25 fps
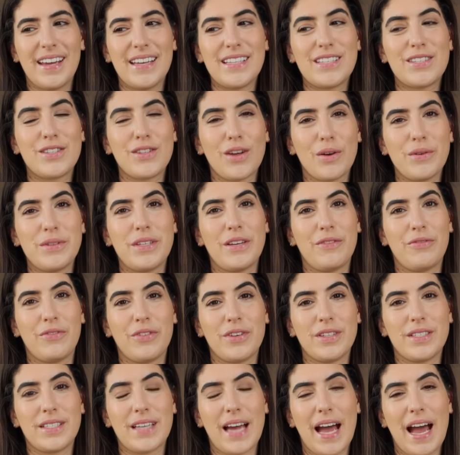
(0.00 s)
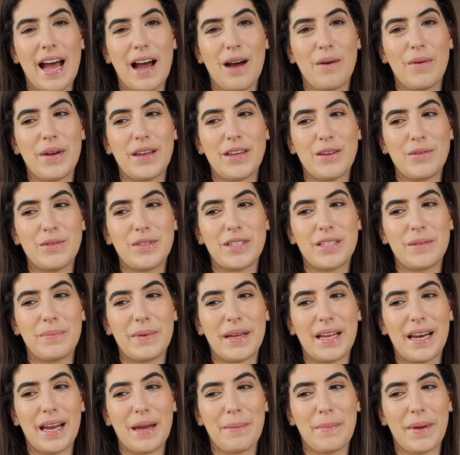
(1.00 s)
It's so different to how it used to
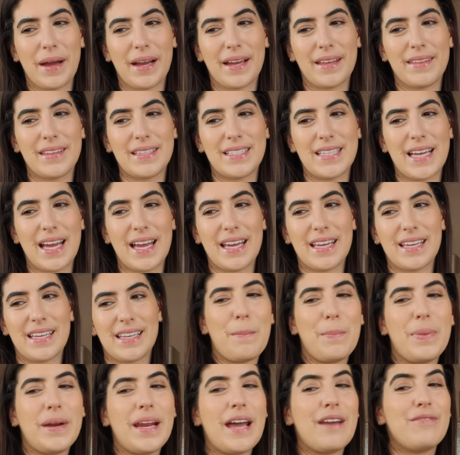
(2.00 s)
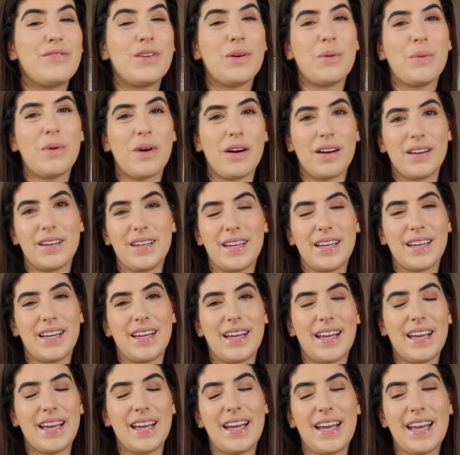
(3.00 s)
be like back in the day. But everyone
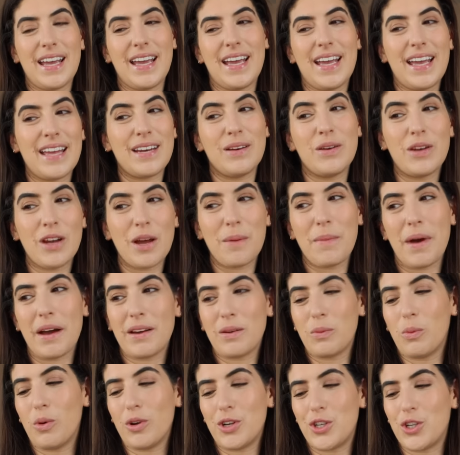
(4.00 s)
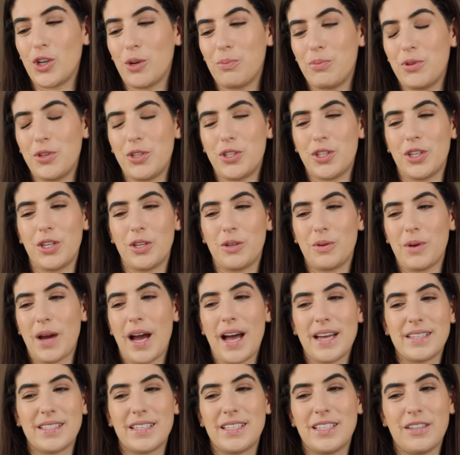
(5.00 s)
in no matter what job you do
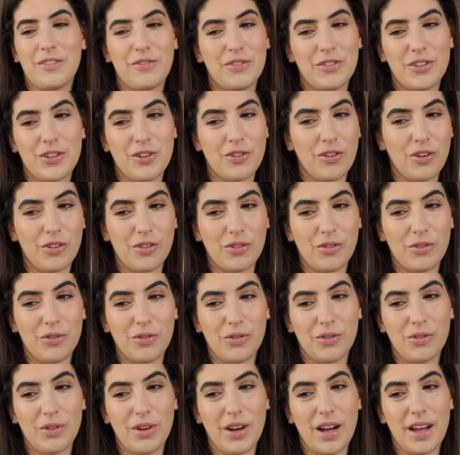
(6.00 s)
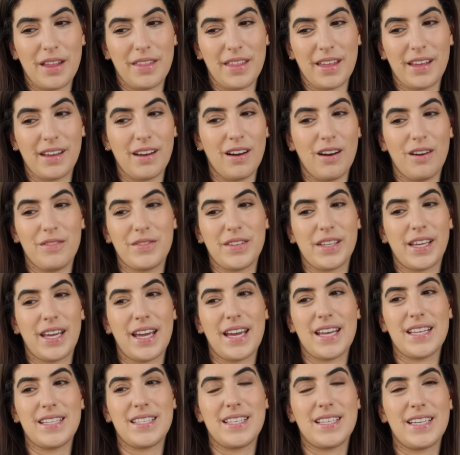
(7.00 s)
has a different struggle i think after
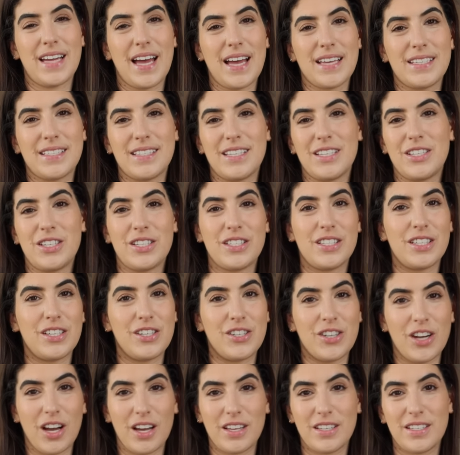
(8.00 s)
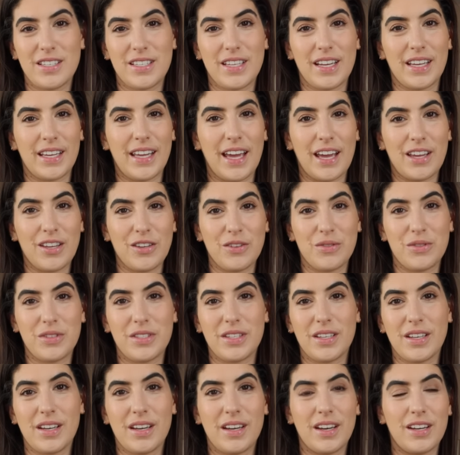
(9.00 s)
kids and has to just adjust and get
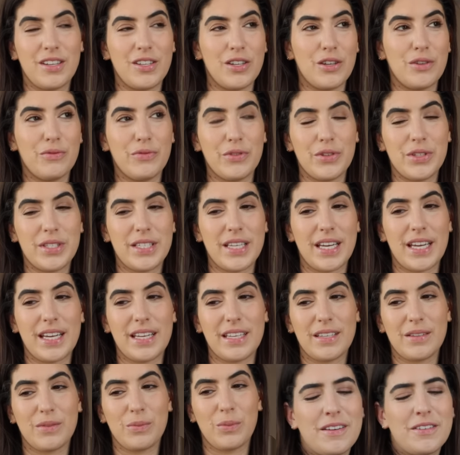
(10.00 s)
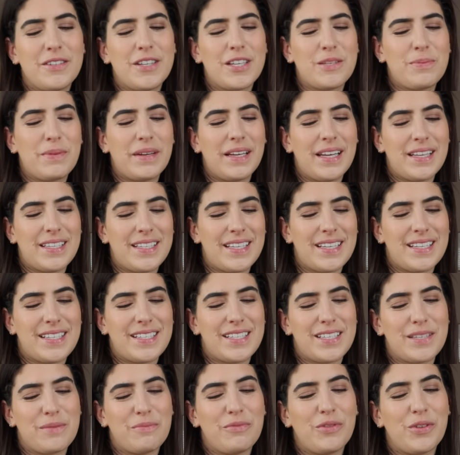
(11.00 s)
used to a new routine just been
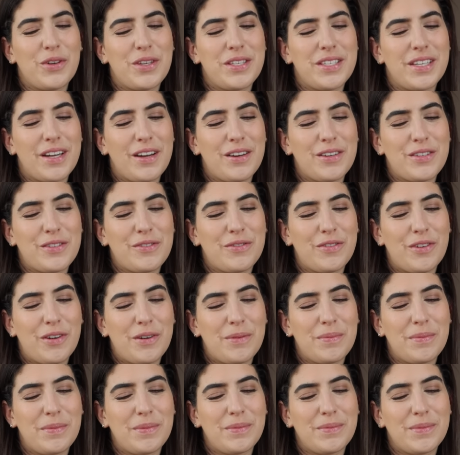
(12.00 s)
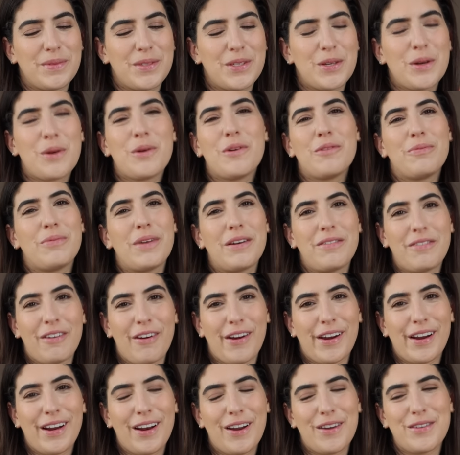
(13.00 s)
listening to some voice notes from two of my
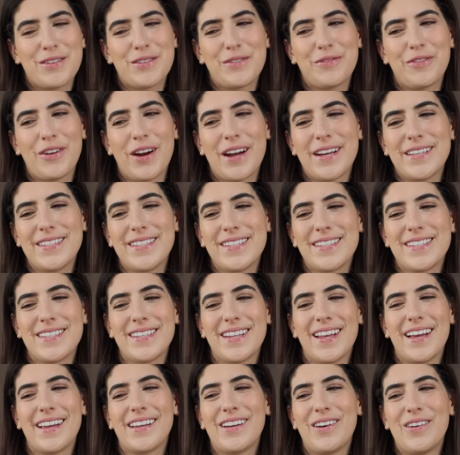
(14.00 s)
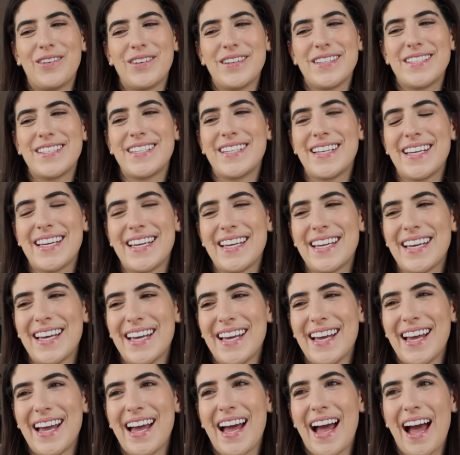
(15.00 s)
very close friends like
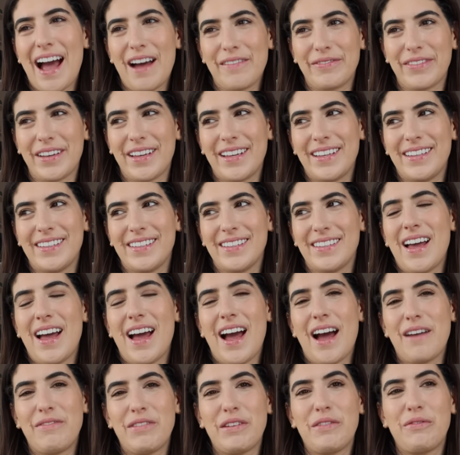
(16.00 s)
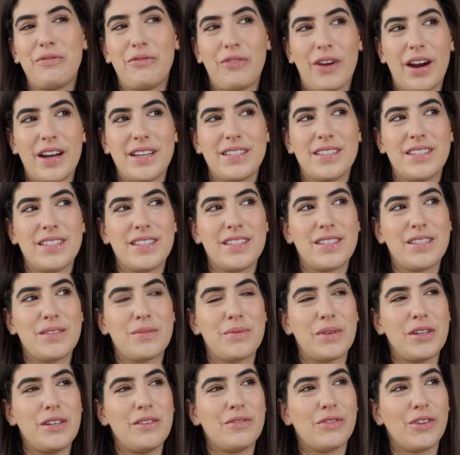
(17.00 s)
honestly having having
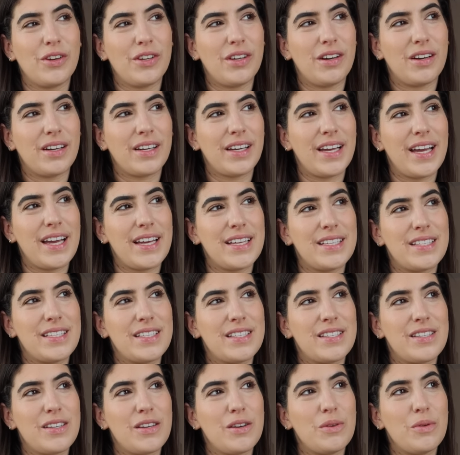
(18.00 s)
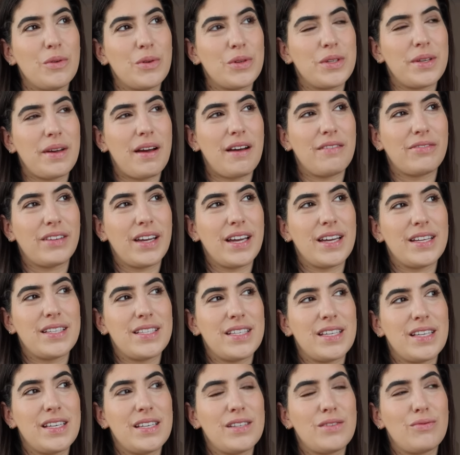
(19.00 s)
friends when you've got young kids who also have
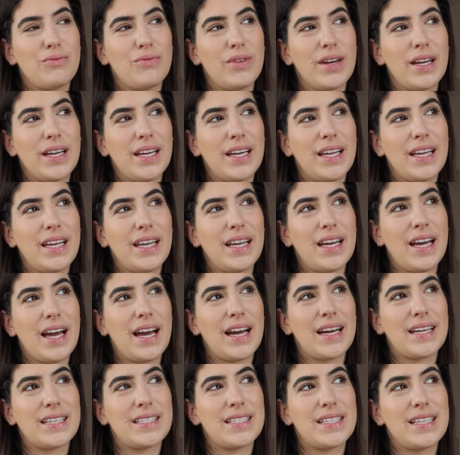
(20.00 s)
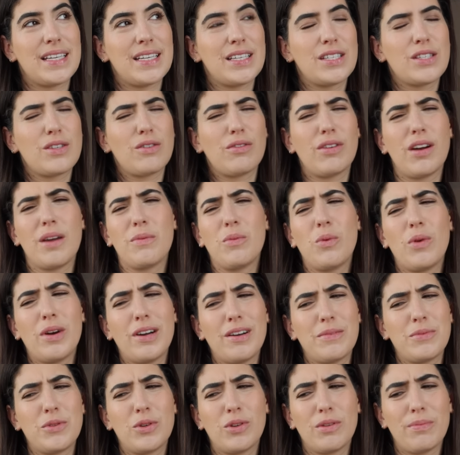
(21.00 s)
kids is really handy sorry i'm
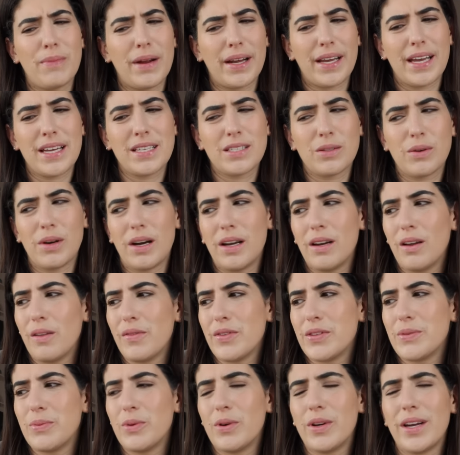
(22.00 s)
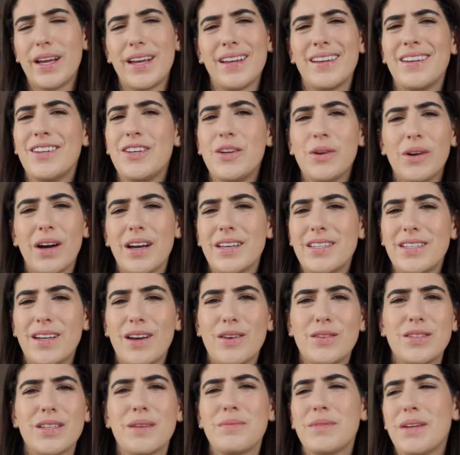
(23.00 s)
aware i'm talking about kids quite a lot this morning you guys
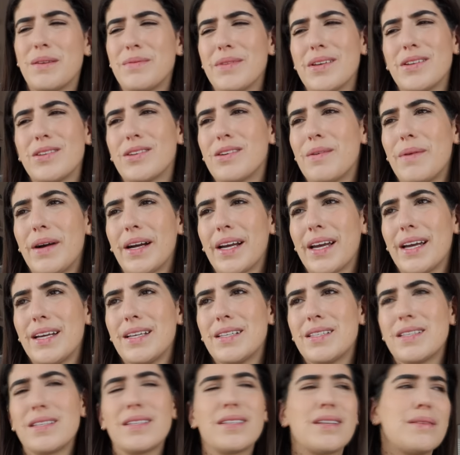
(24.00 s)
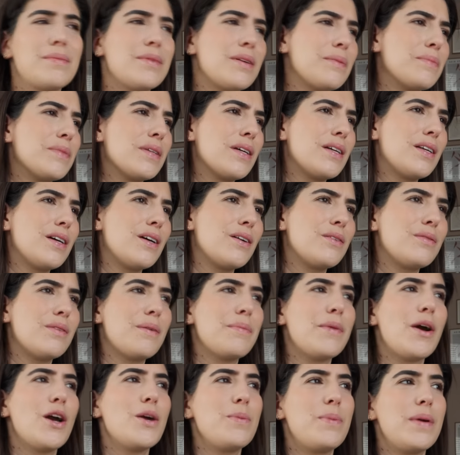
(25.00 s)
know sometimes i talk about kids sometimes i don't
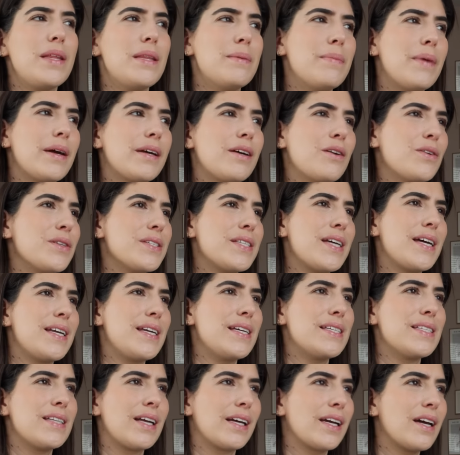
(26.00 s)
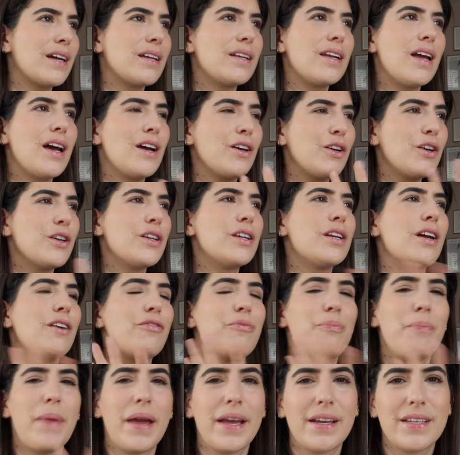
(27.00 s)
i'm hoping that my content is like a, a good
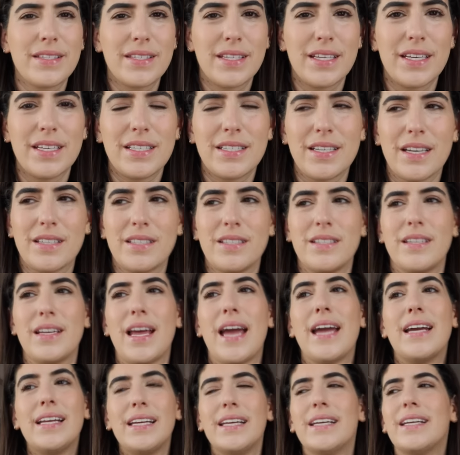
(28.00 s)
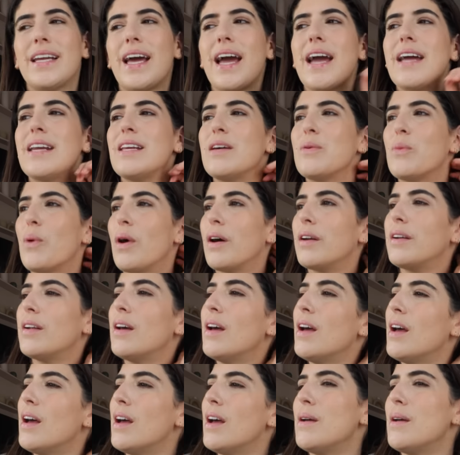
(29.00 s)
enough mix that it doesn't alienate anyone
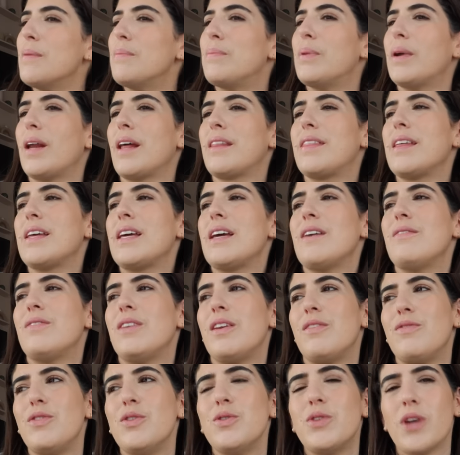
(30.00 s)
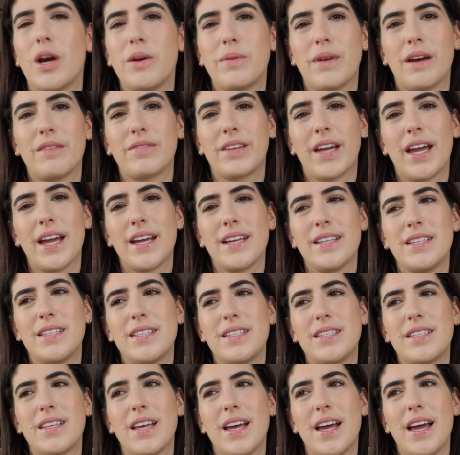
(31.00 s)
but i think even if you don't have
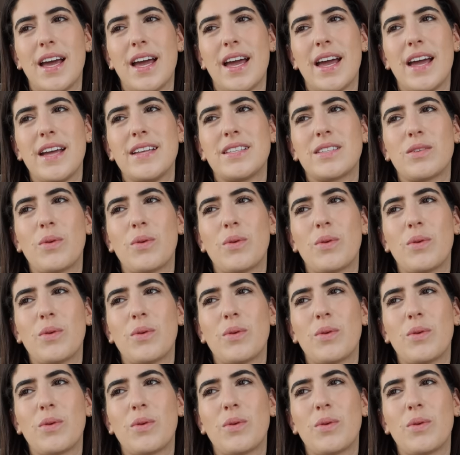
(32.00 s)
kids it's